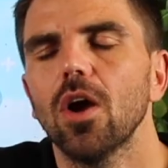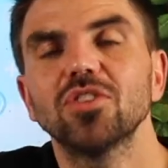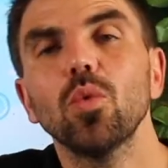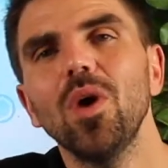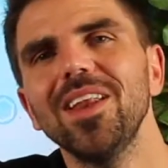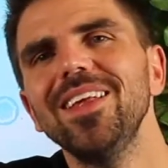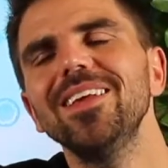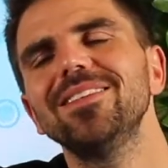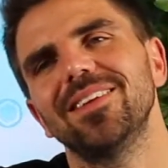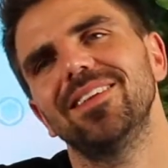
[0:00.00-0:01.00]
right, so what
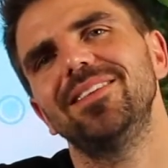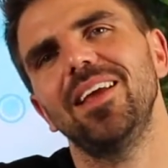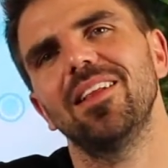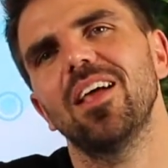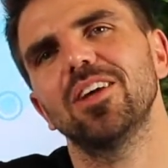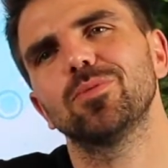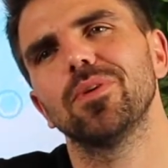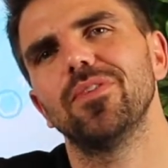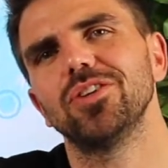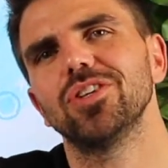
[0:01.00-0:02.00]
is data loss
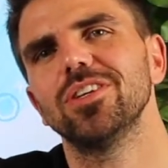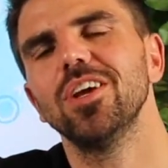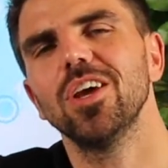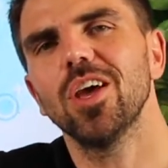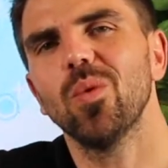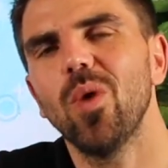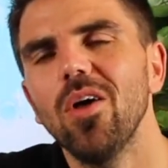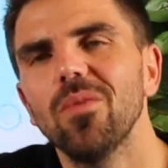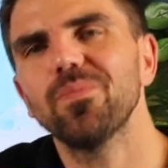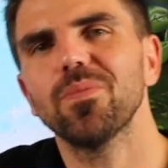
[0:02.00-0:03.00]
prevention?
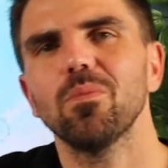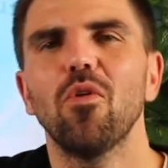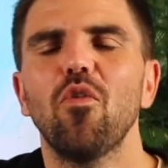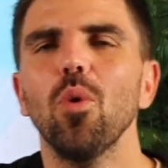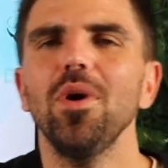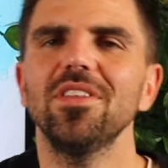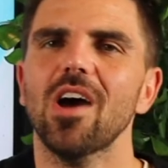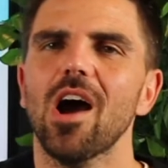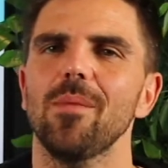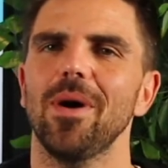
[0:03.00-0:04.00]
Well, before we
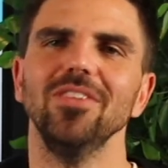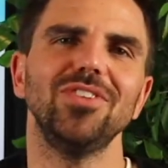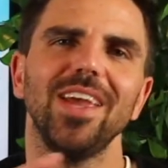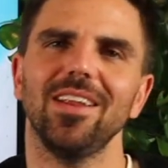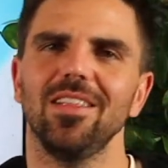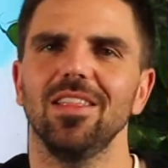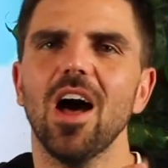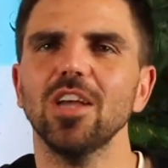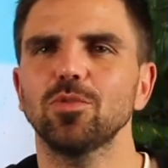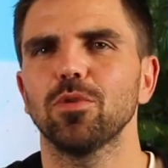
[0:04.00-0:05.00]
talk about data
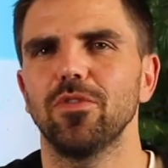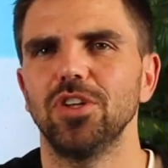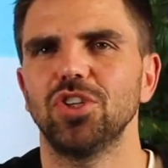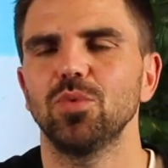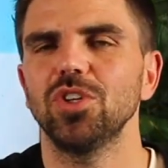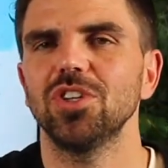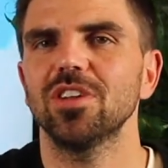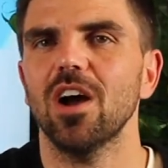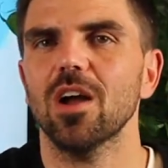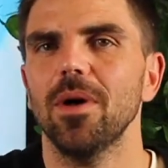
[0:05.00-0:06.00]
loss prevention, we should
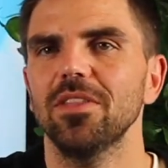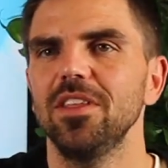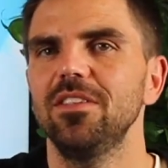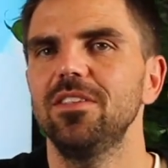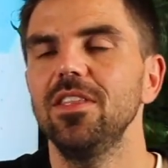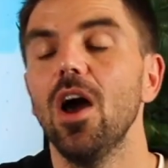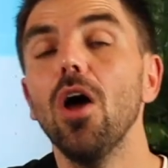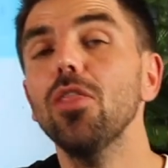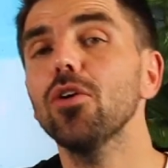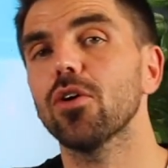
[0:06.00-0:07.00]
talk about the
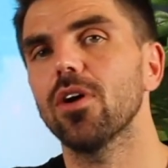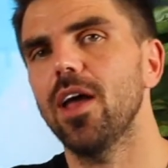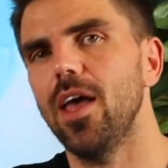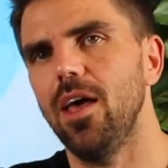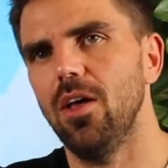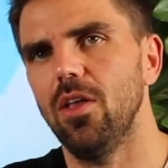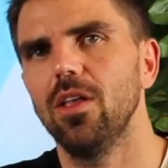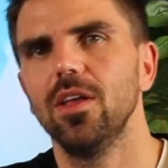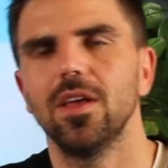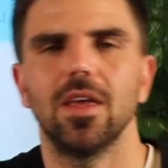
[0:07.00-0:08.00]
other
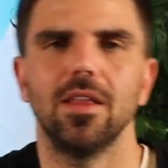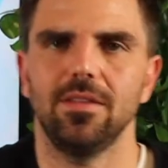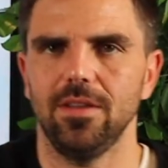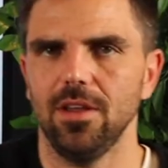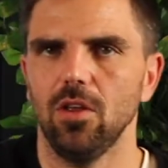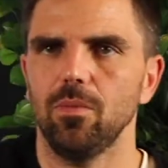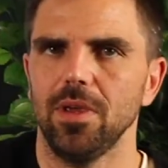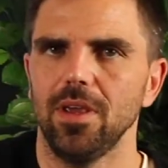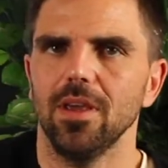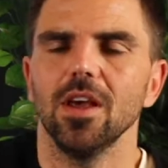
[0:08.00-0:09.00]
L in
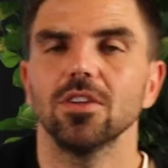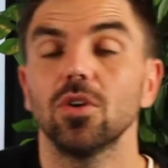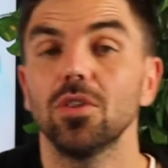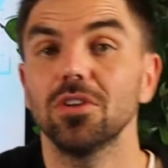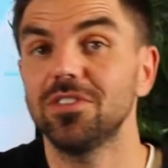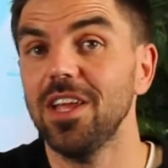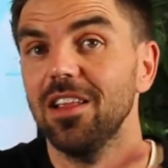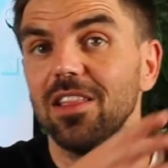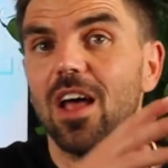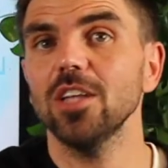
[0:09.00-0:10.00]
DLP. So there's data
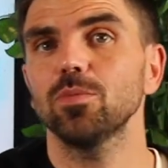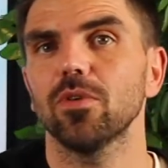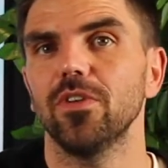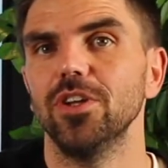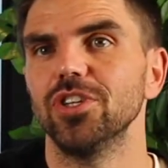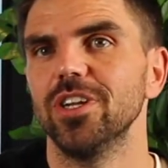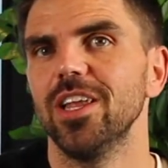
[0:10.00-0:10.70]
loss prevention